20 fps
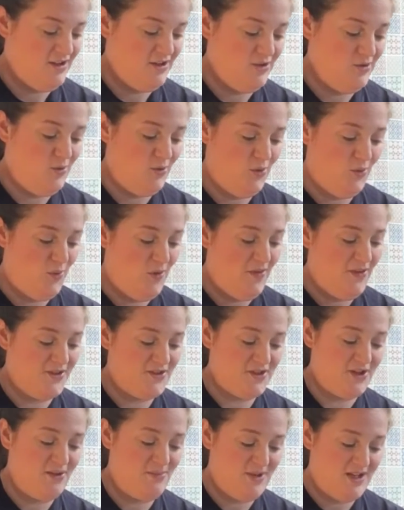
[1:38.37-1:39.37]
You're the one
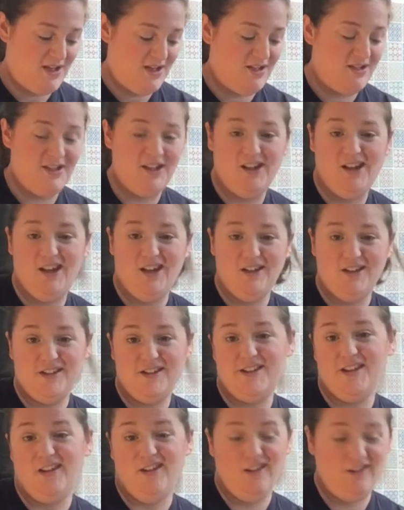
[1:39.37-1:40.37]
that's going to be eating it,
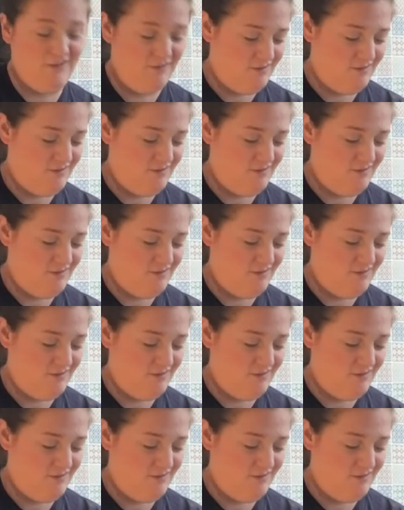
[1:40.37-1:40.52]
so